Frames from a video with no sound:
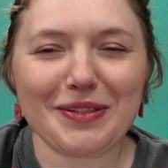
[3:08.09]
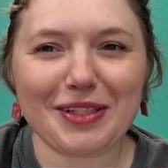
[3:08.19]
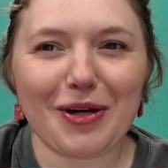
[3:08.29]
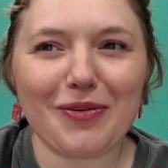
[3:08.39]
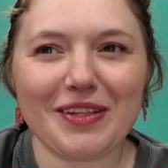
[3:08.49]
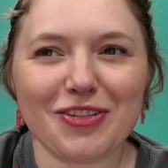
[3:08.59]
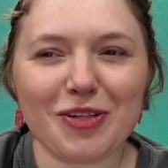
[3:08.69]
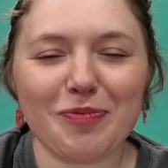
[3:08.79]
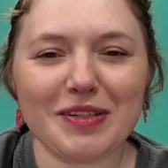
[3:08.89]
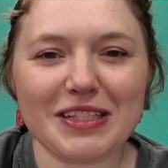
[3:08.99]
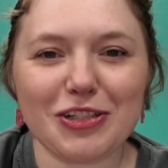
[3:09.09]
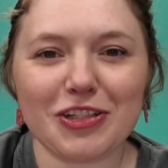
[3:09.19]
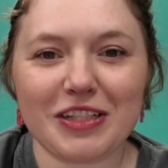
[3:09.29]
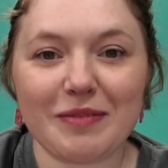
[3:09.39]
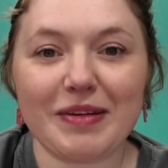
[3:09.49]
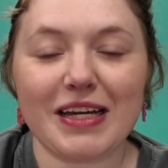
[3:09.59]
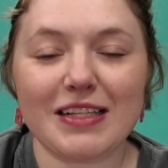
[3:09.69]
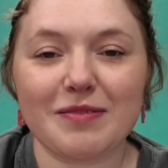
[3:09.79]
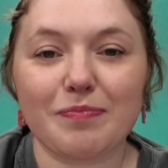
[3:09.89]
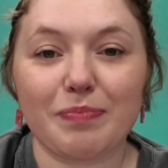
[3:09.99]
So this trip was interesting
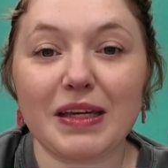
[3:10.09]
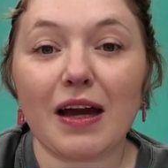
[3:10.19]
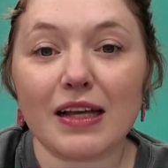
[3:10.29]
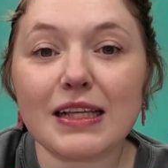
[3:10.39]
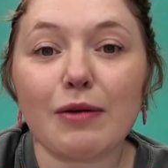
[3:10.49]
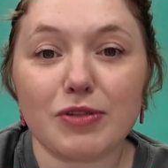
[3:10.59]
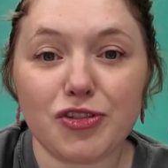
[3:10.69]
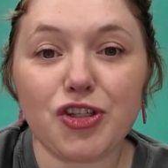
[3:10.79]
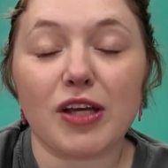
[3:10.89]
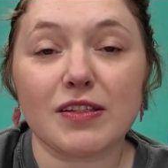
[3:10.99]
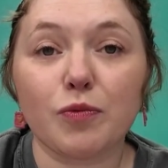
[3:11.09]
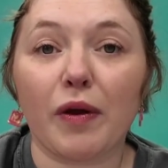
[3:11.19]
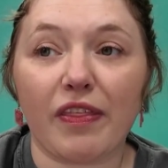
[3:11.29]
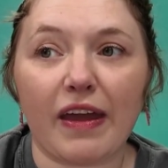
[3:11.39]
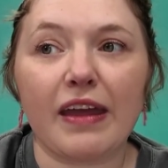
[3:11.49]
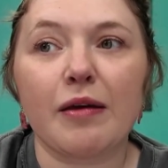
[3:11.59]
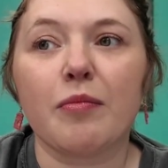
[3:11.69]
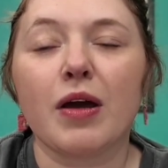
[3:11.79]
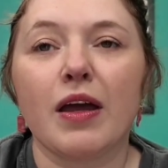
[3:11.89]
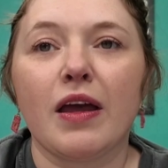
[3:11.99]
because I was just with him,